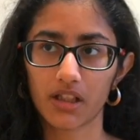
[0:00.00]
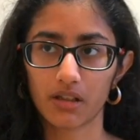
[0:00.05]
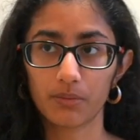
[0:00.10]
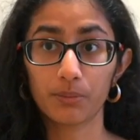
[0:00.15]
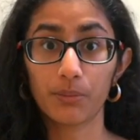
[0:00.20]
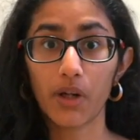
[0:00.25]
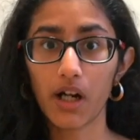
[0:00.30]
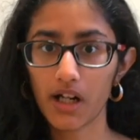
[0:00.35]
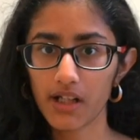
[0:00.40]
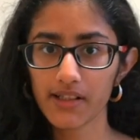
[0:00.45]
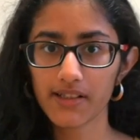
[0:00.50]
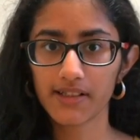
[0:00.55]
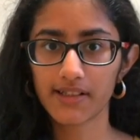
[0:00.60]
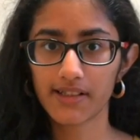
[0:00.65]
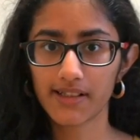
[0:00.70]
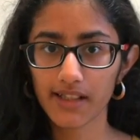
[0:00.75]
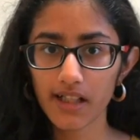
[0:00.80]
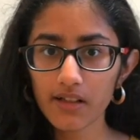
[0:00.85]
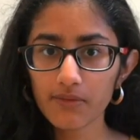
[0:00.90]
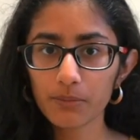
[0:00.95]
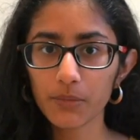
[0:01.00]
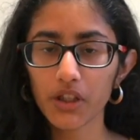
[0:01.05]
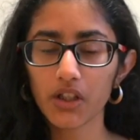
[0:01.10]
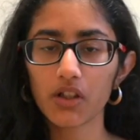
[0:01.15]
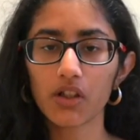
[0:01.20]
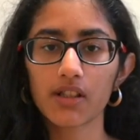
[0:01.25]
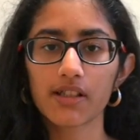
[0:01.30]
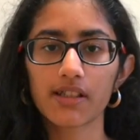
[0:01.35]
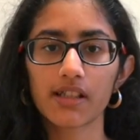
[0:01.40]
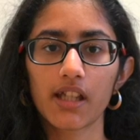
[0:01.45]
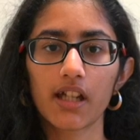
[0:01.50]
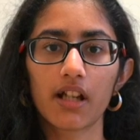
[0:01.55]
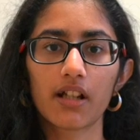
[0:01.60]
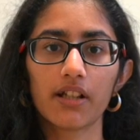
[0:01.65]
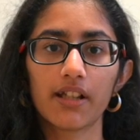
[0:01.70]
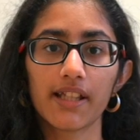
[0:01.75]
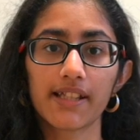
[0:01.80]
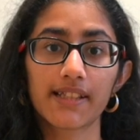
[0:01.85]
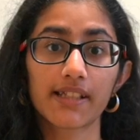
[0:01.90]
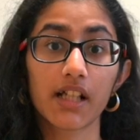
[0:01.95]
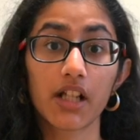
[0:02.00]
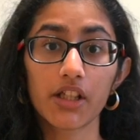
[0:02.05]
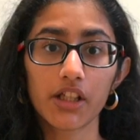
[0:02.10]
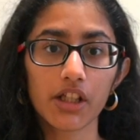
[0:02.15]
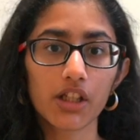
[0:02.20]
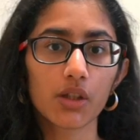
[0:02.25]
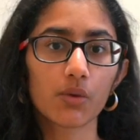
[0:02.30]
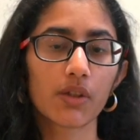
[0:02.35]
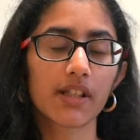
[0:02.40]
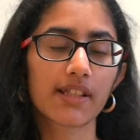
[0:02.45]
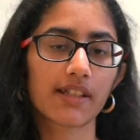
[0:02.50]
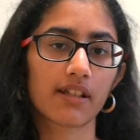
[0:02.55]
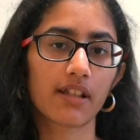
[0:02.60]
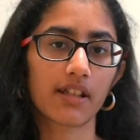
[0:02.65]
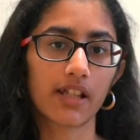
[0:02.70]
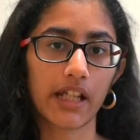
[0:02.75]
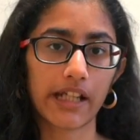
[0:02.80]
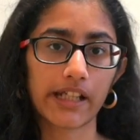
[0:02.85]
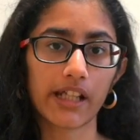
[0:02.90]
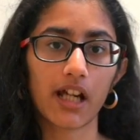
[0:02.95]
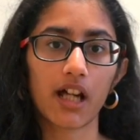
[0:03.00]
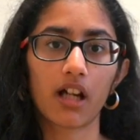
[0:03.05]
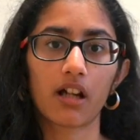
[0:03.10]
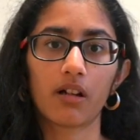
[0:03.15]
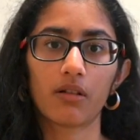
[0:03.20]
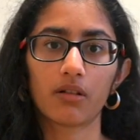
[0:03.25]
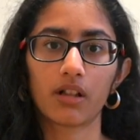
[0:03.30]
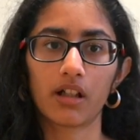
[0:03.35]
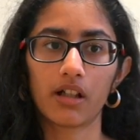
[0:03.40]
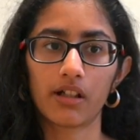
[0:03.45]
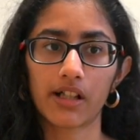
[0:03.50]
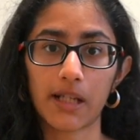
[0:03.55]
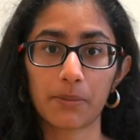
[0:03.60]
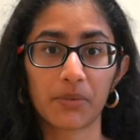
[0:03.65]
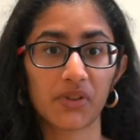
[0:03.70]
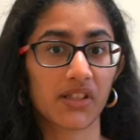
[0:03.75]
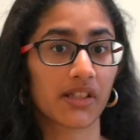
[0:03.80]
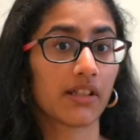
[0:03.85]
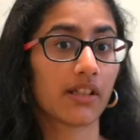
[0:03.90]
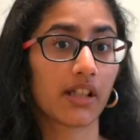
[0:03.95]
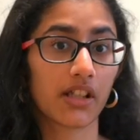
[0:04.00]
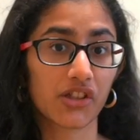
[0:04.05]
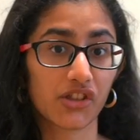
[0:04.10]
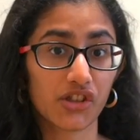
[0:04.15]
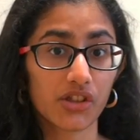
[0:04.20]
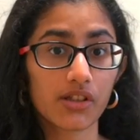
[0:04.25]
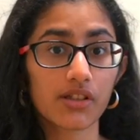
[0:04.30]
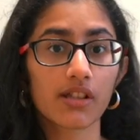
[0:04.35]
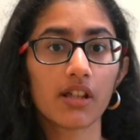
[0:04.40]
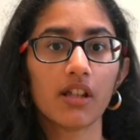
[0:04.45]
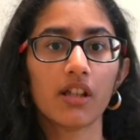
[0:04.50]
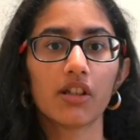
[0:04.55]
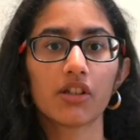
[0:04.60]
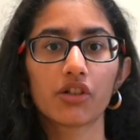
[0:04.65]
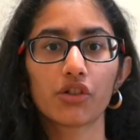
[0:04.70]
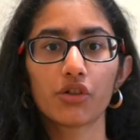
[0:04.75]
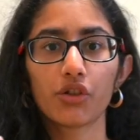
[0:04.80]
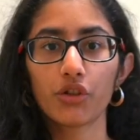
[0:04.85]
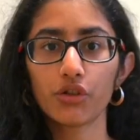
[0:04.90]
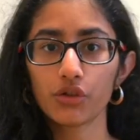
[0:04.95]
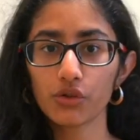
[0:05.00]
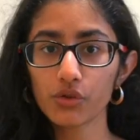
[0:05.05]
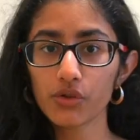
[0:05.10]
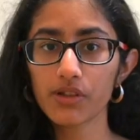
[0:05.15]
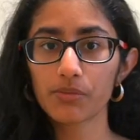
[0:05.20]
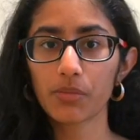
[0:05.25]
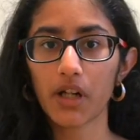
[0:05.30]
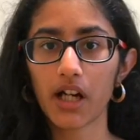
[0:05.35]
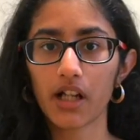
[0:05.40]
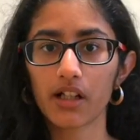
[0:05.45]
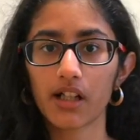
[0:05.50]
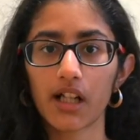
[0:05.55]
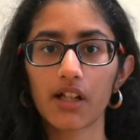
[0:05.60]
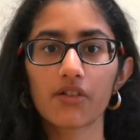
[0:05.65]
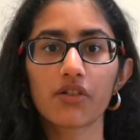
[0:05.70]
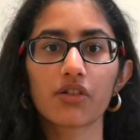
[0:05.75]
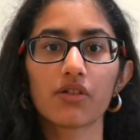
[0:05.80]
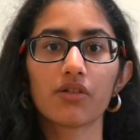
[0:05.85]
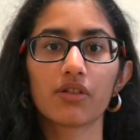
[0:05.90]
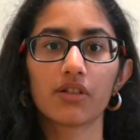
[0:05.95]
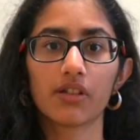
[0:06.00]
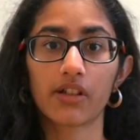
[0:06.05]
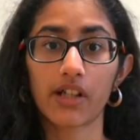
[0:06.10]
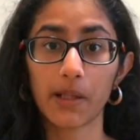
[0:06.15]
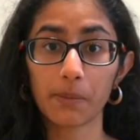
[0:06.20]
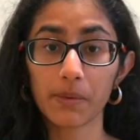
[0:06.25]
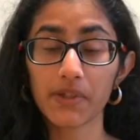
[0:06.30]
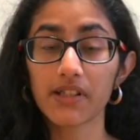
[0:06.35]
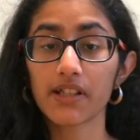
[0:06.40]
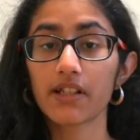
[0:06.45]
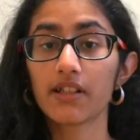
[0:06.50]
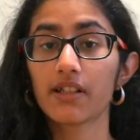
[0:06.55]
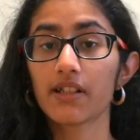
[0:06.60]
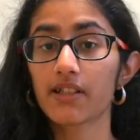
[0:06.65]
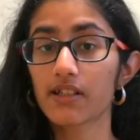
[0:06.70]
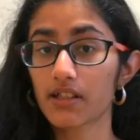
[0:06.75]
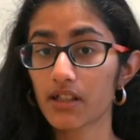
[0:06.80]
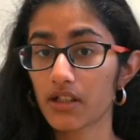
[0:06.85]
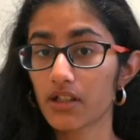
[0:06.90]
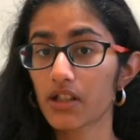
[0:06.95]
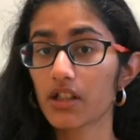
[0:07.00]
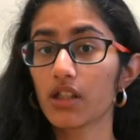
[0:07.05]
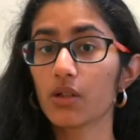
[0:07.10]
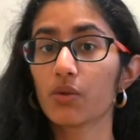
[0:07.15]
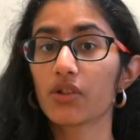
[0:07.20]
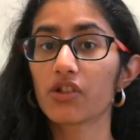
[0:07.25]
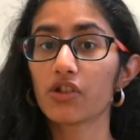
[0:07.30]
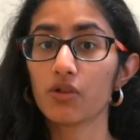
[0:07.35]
bars itself because they are discontinuous data uh, representations. So you use bar graphs to represent discontinuous